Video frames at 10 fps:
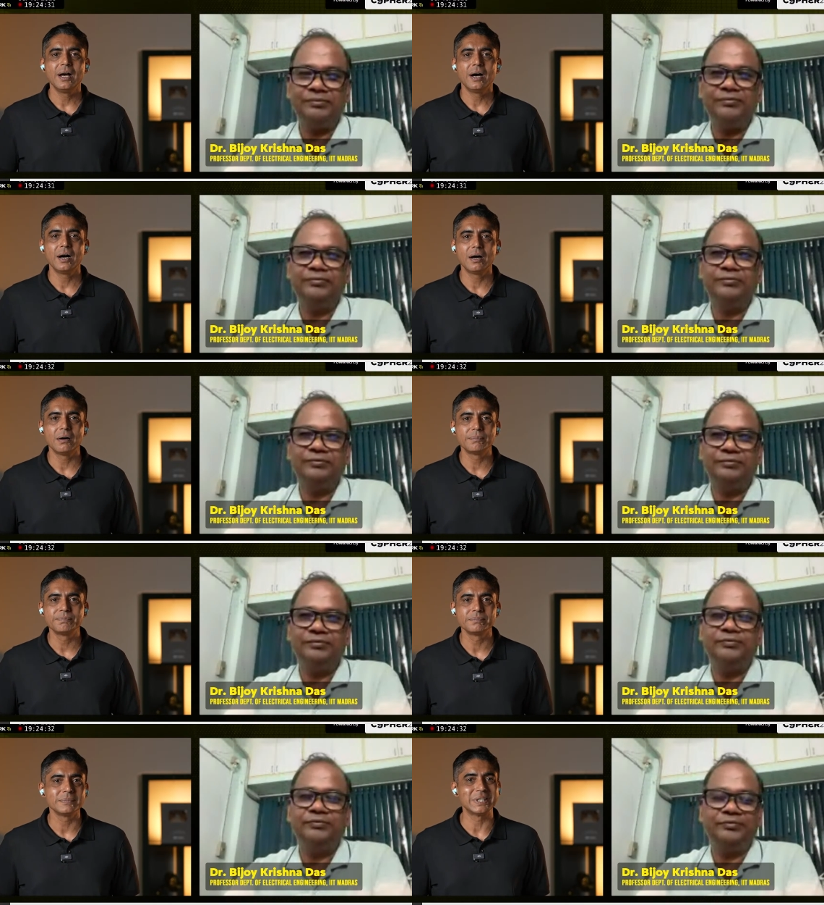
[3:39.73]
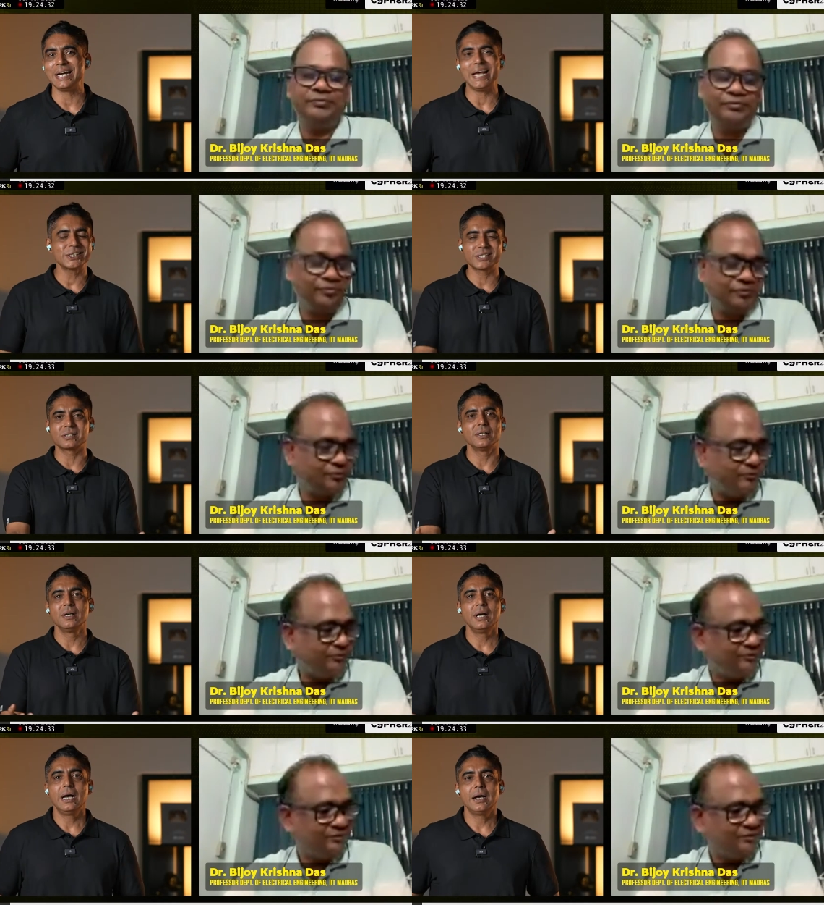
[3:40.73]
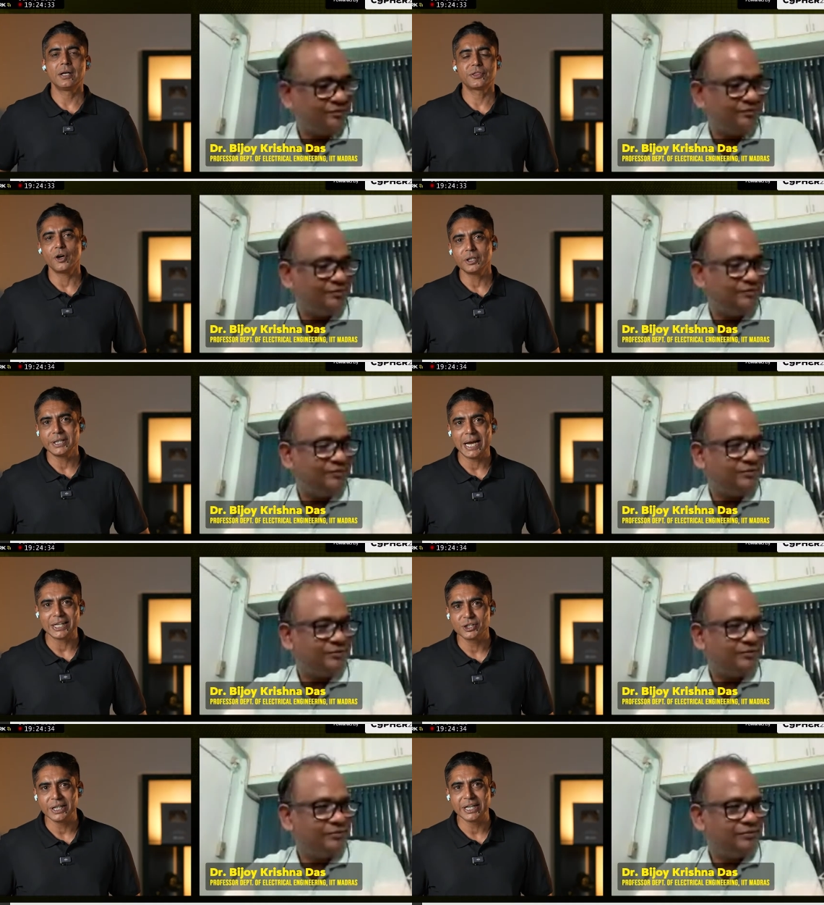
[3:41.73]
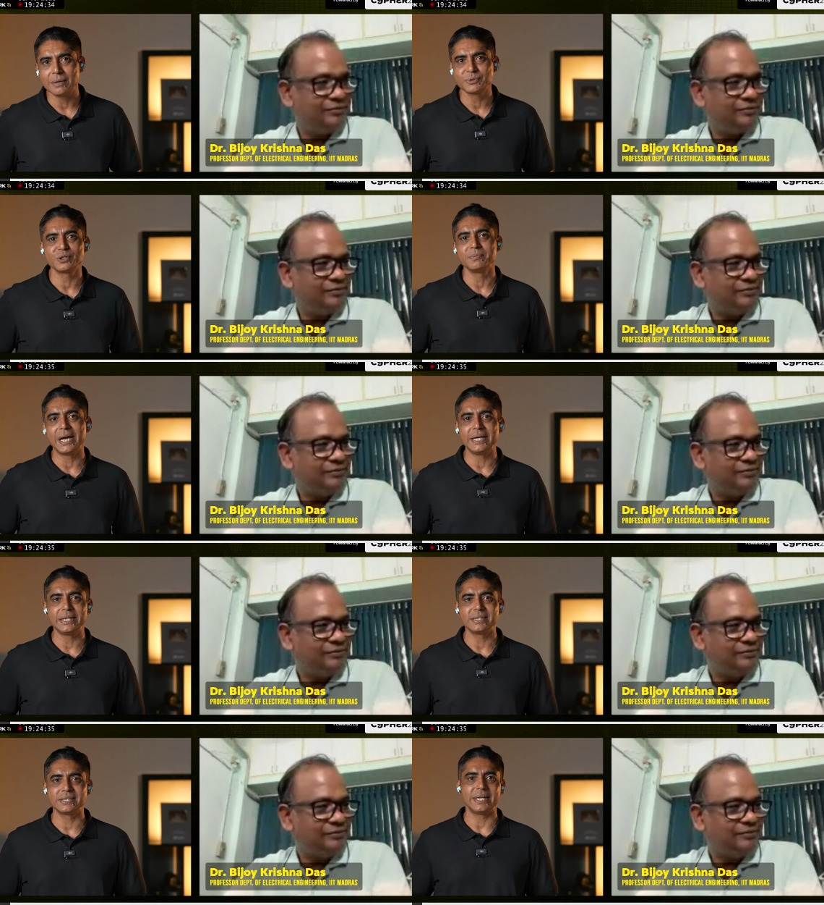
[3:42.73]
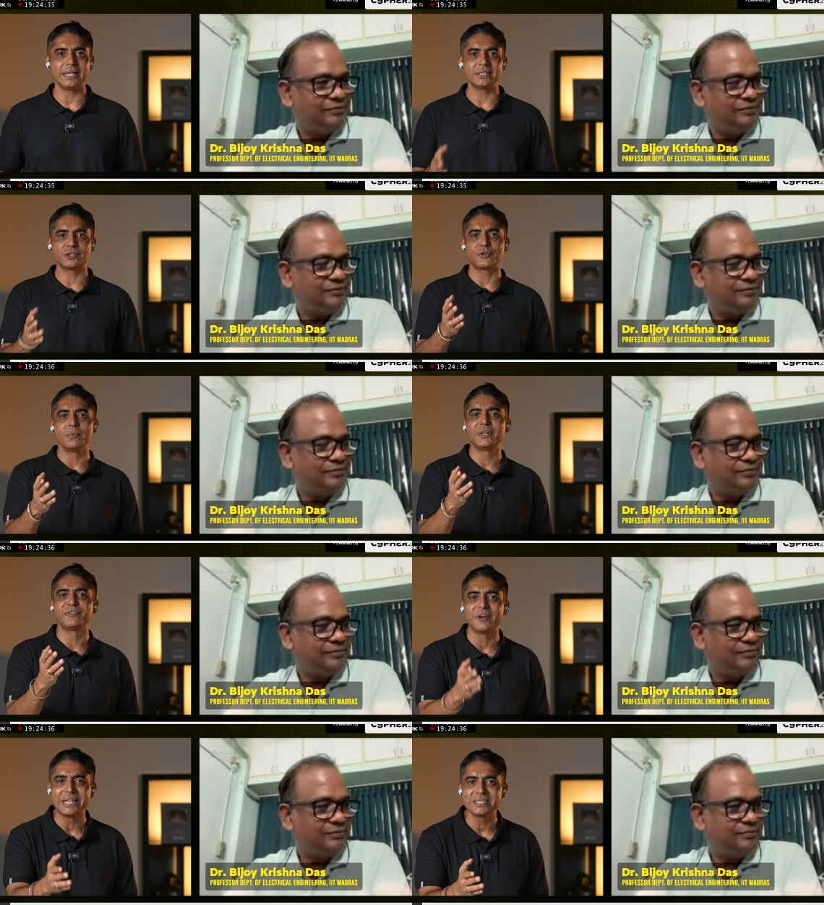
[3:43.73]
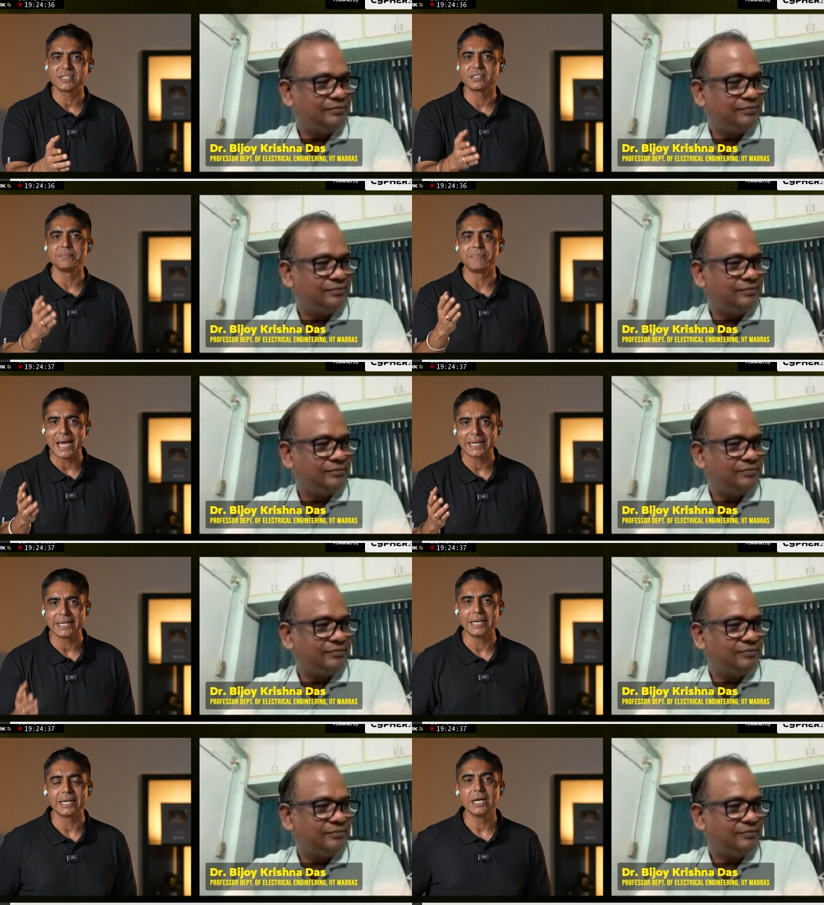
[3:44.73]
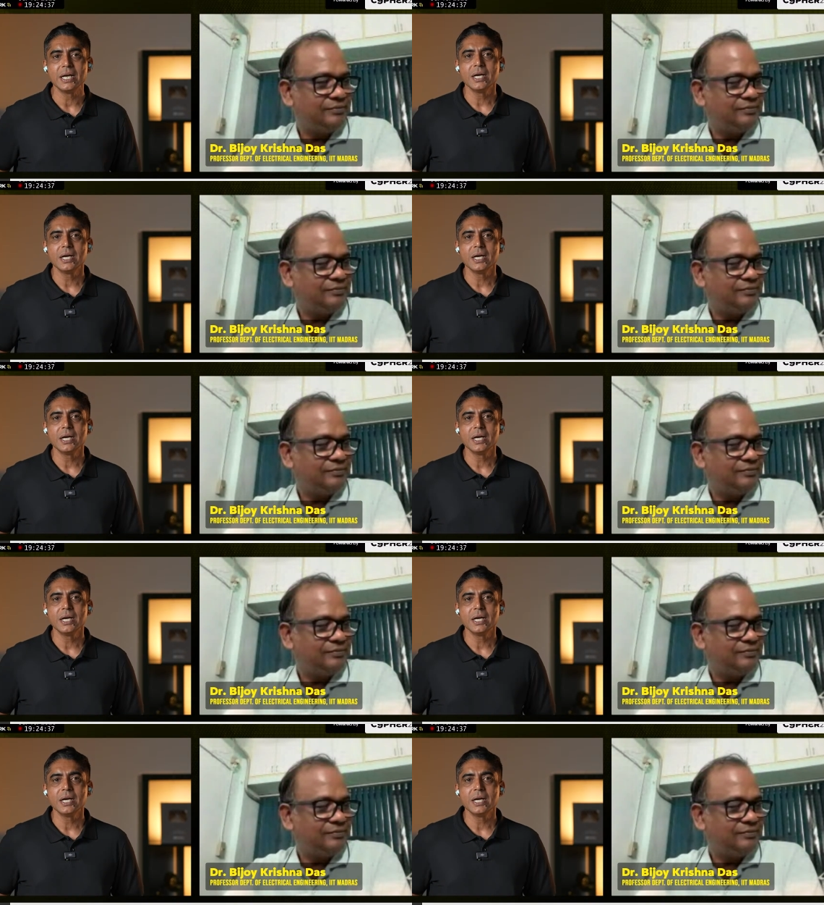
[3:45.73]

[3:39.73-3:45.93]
Speaker 1: Uh, the next uh, thought that actually comes to mind is that it's from defense to banking.